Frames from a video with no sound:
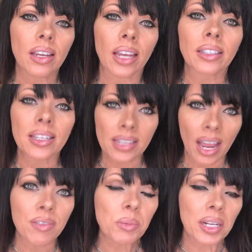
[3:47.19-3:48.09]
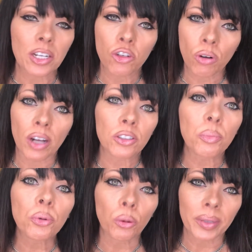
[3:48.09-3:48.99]
unless I have some kind of drug to
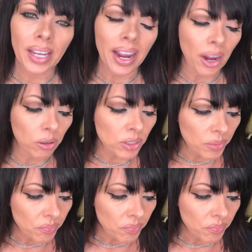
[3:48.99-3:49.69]
pull me out.